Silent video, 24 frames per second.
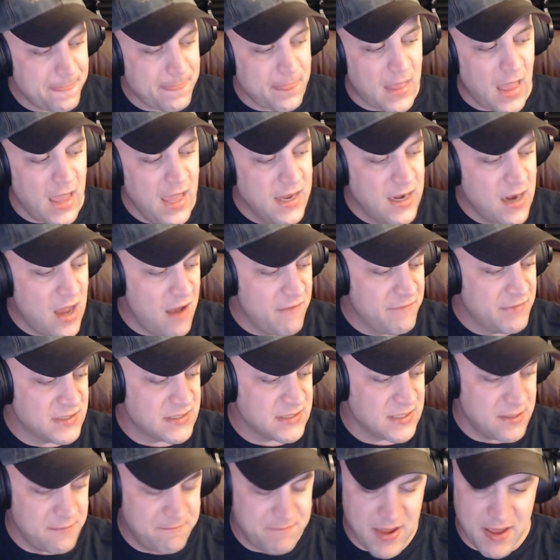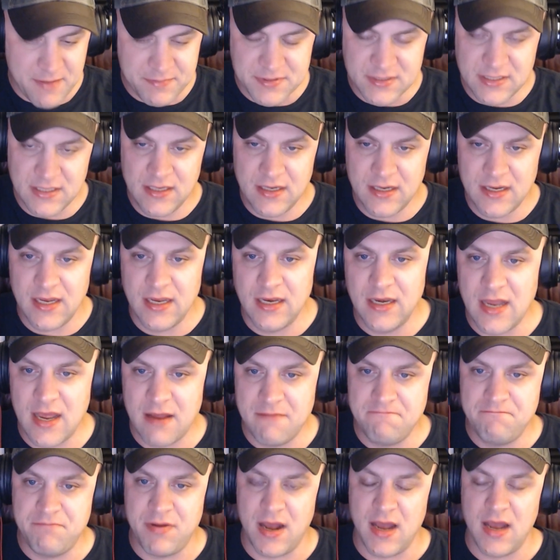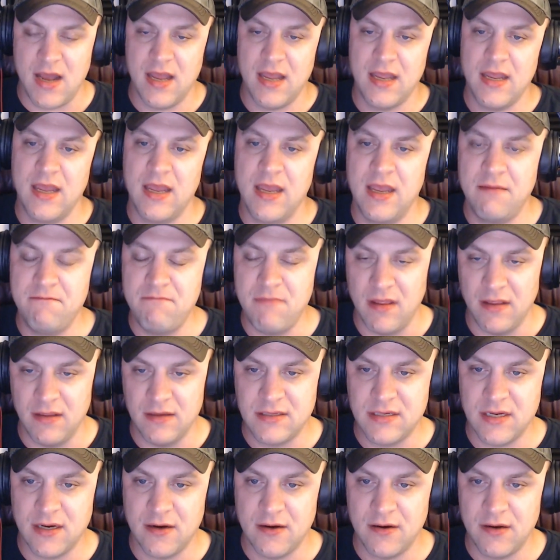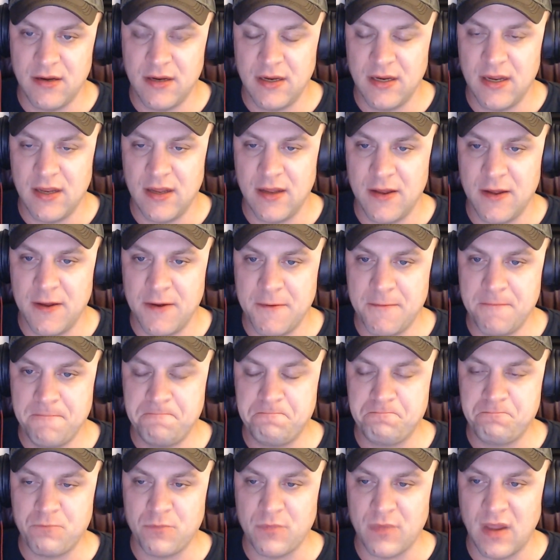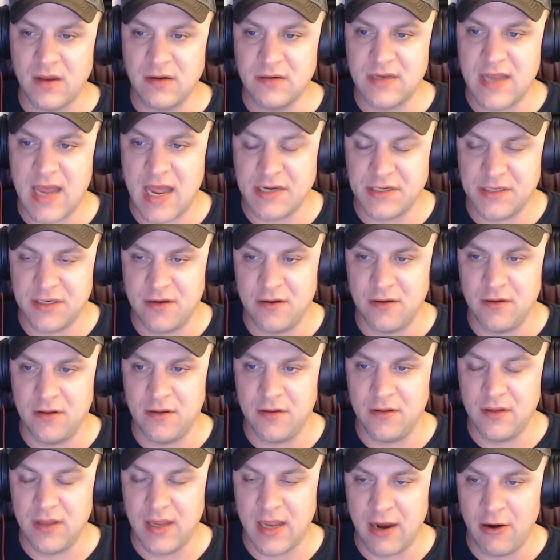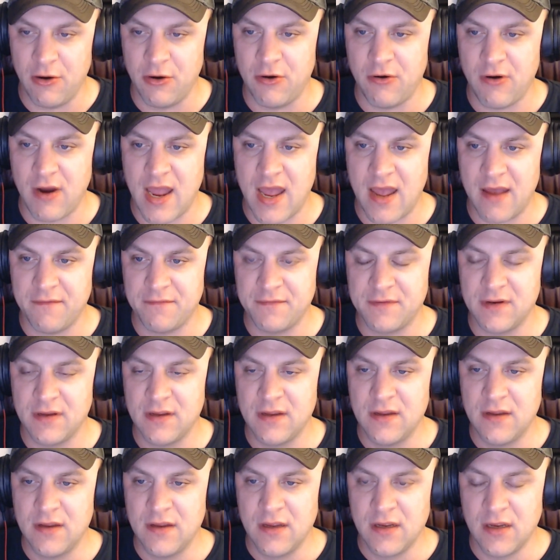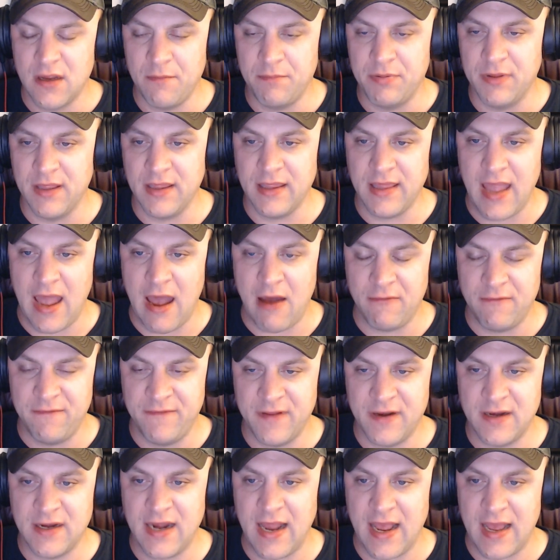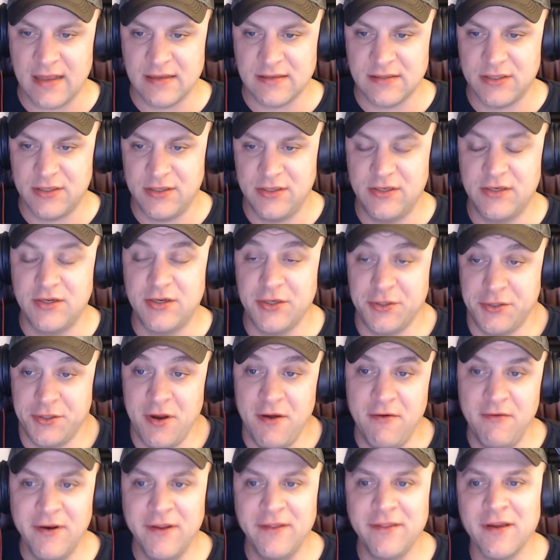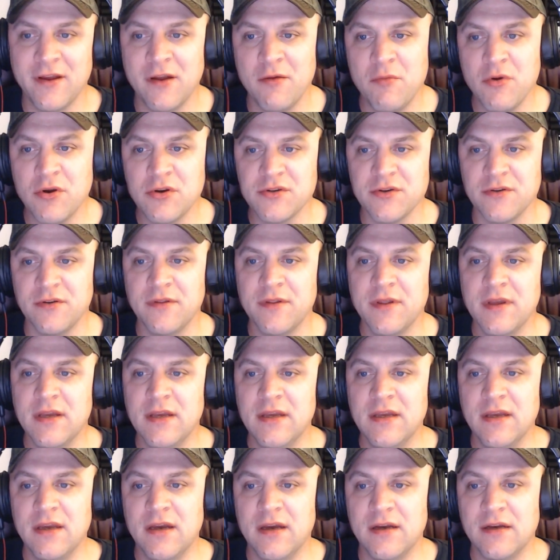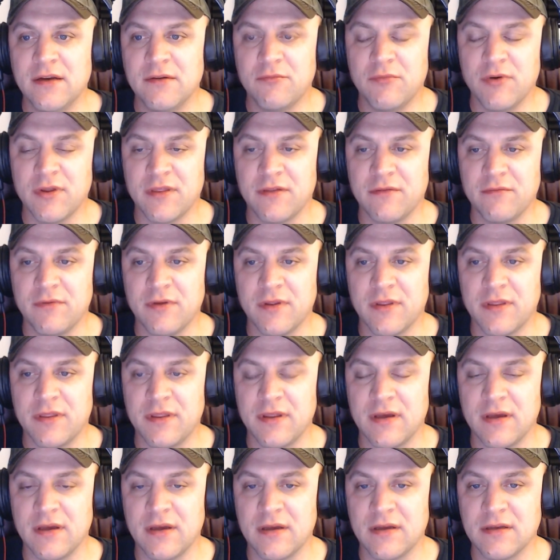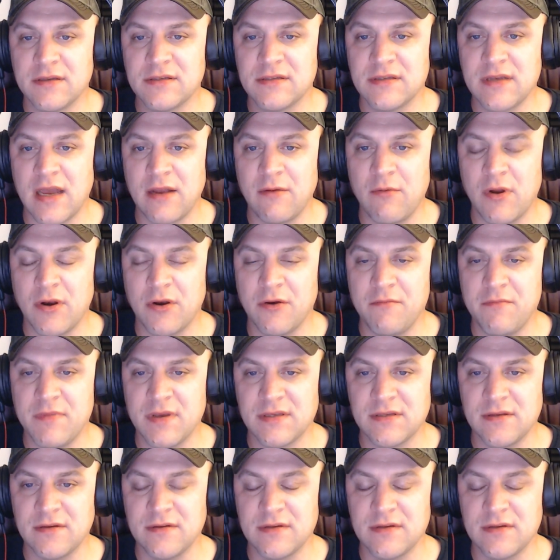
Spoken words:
And obviously, Pepsi cannot buy a military tactical aircraft completely outfitted, as shown in the commercial, with Sidewinder missiles